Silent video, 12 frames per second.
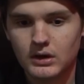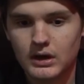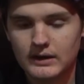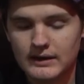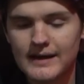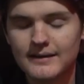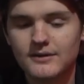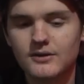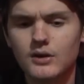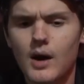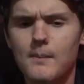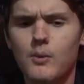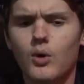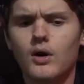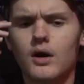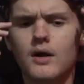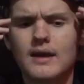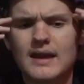attack is a lot more
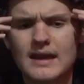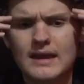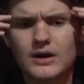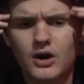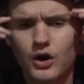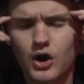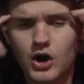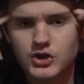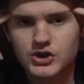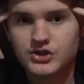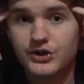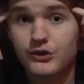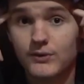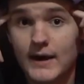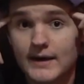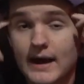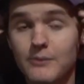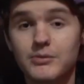in our consciousness right
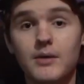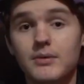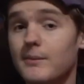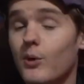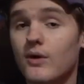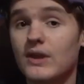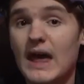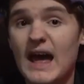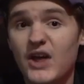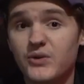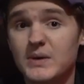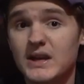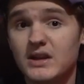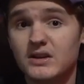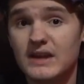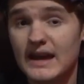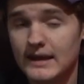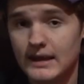now, probably more than it has been in
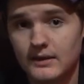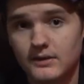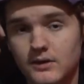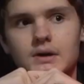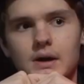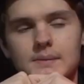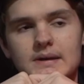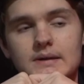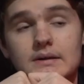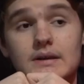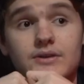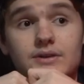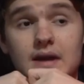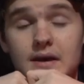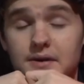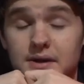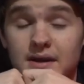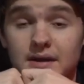decades. I mean, it's
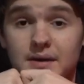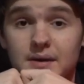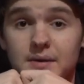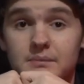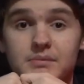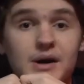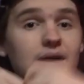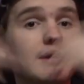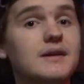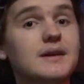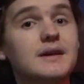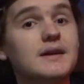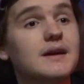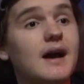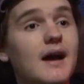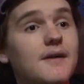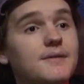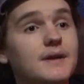scary, but
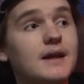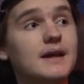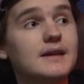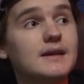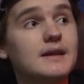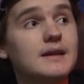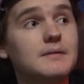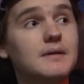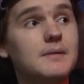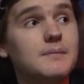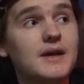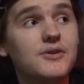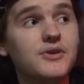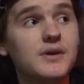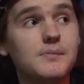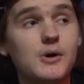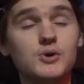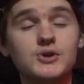I feel like it makes the
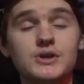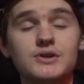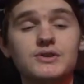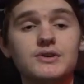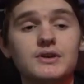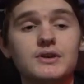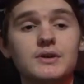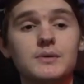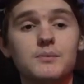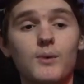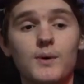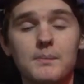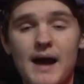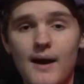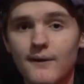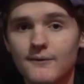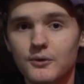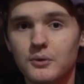emotions more
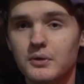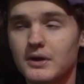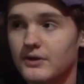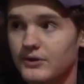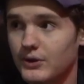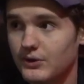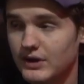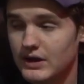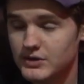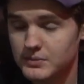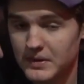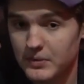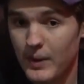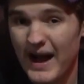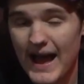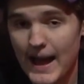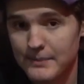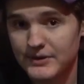powerful in association with what
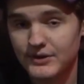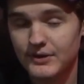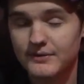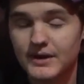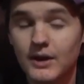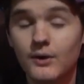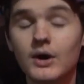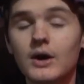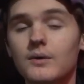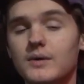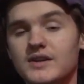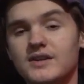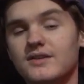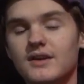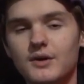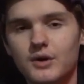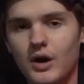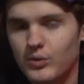happens in the video, which is
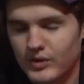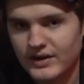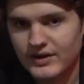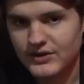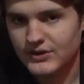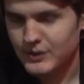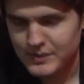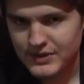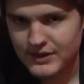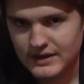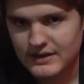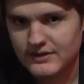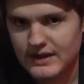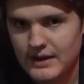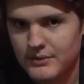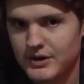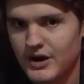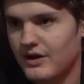a really stupid thing to say
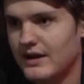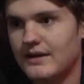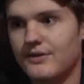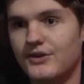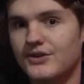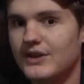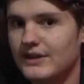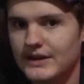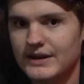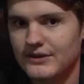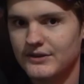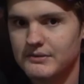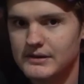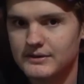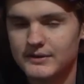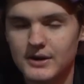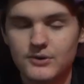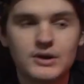regarding the silliness of these
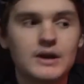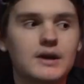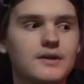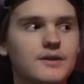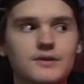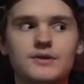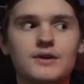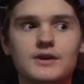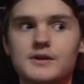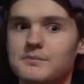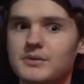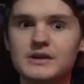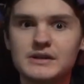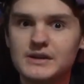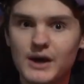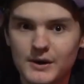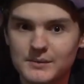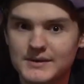videos. They're complete
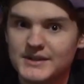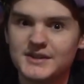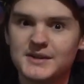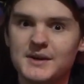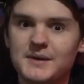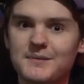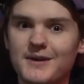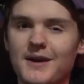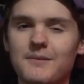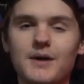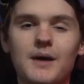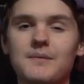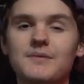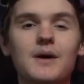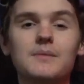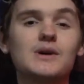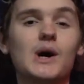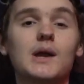garbage, but I'm
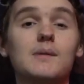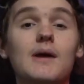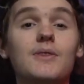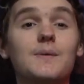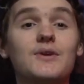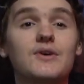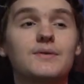talking about them